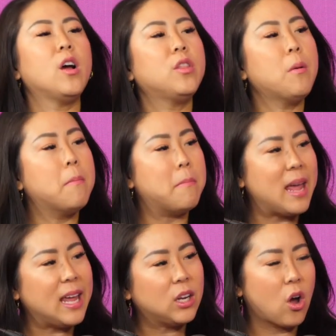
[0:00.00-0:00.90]
are the
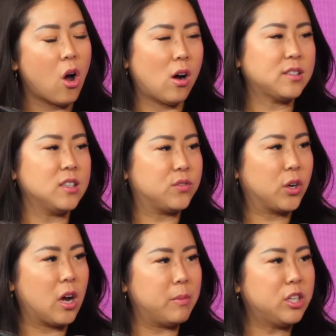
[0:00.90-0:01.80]
main causes
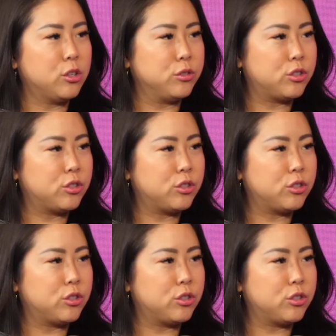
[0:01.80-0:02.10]
for coming too